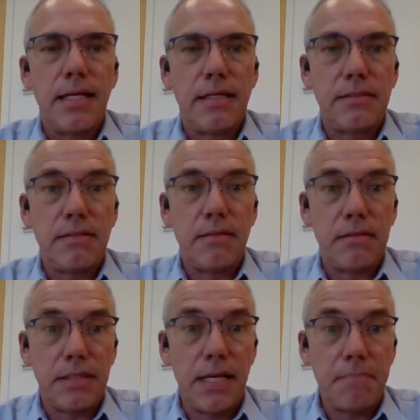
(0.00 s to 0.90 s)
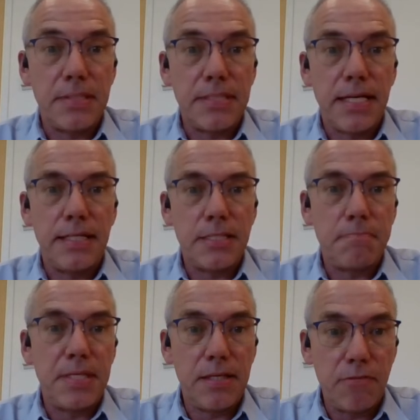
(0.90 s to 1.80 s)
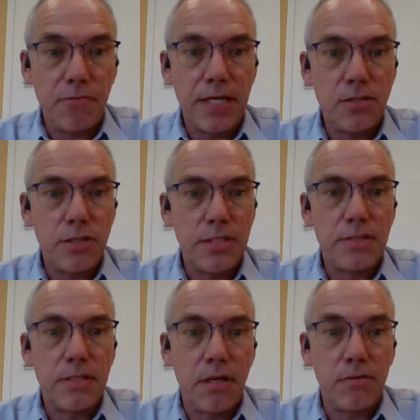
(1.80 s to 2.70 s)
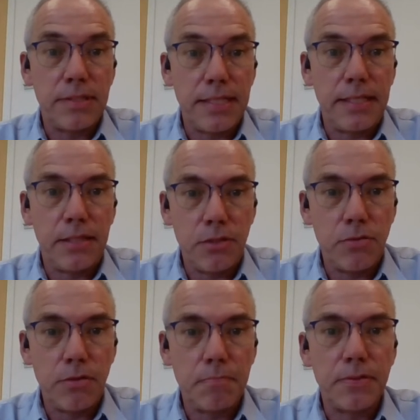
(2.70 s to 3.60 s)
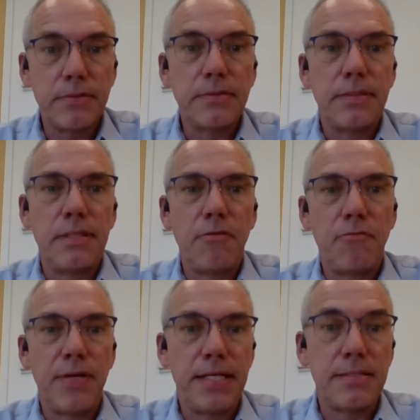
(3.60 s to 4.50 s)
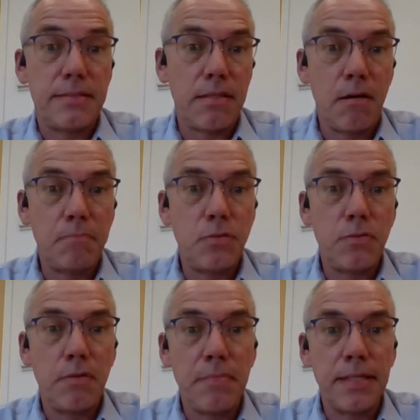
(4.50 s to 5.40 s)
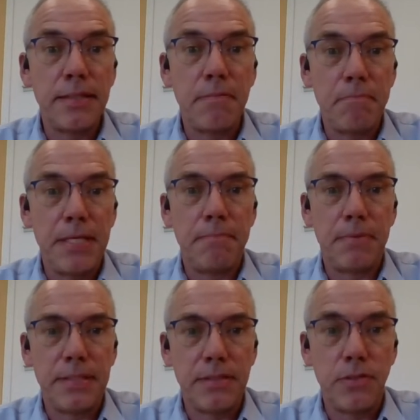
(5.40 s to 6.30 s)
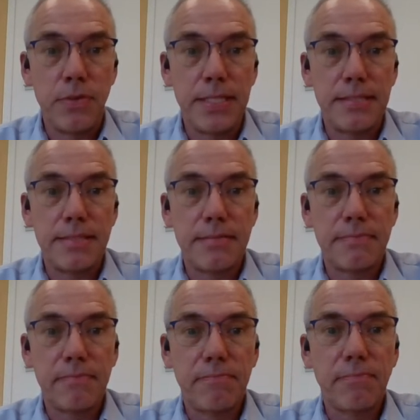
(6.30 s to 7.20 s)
The hepatitis B infection is currently incurable and affects up to 1 million people in the US.